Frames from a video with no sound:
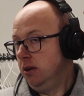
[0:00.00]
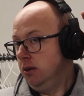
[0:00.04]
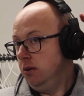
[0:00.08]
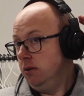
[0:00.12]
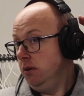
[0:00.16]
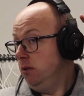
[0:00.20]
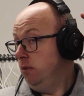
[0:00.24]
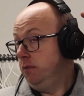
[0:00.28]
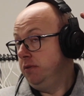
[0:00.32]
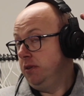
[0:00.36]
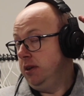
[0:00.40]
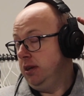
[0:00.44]

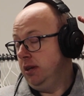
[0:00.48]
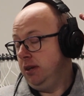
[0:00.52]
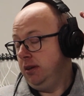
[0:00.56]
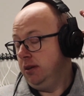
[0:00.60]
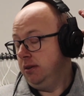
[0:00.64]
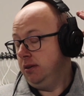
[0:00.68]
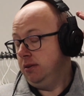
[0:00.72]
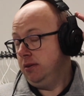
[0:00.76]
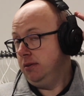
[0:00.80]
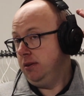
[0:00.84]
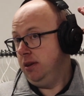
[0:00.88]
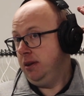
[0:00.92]
obviously
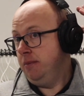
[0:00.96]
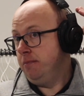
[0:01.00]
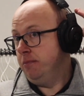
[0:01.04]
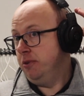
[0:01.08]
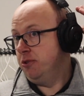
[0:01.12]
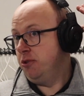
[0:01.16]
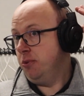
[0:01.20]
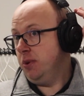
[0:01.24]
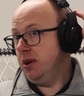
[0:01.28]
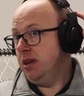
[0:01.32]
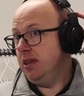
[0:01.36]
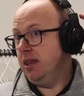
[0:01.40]
in
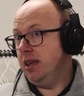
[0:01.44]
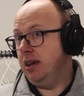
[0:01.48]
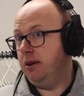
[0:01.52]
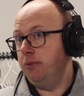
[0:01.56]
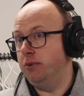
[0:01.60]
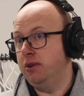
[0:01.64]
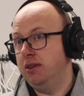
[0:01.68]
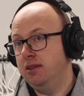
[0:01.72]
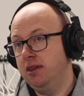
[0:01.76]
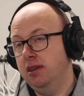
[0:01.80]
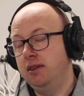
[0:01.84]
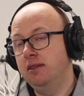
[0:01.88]
between that
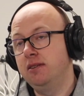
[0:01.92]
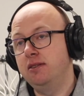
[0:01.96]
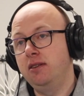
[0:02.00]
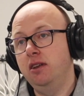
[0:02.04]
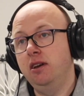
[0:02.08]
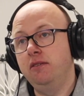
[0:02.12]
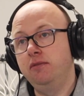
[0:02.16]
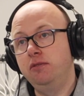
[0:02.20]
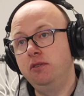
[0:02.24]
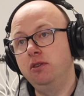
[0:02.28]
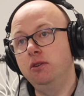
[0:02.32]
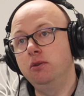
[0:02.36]
we send
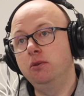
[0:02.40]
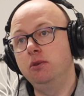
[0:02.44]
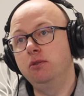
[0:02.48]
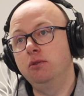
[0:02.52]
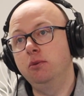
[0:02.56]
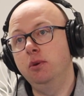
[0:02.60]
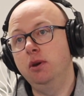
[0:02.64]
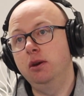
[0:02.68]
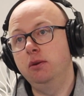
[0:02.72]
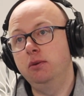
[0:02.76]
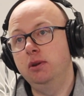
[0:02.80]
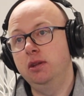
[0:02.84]
stuff to as
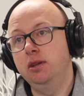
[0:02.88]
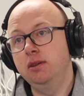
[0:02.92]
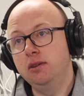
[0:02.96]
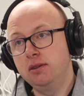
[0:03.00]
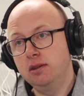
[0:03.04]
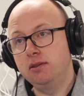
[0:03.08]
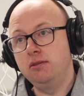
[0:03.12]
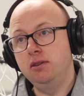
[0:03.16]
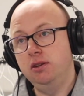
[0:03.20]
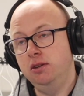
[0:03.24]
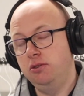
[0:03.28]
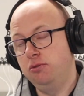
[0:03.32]
well, and
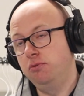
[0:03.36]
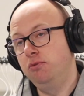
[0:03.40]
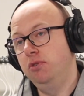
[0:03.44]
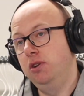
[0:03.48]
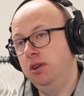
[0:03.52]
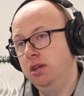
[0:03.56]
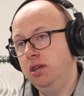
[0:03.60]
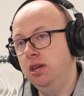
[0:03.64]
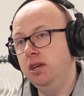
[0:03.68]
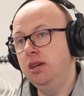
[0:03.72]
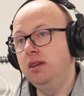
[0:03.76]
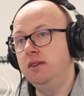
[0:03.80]
it's
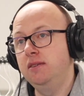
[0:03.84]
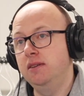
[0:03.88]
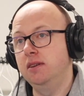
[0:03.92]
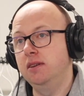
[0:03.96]
really easy.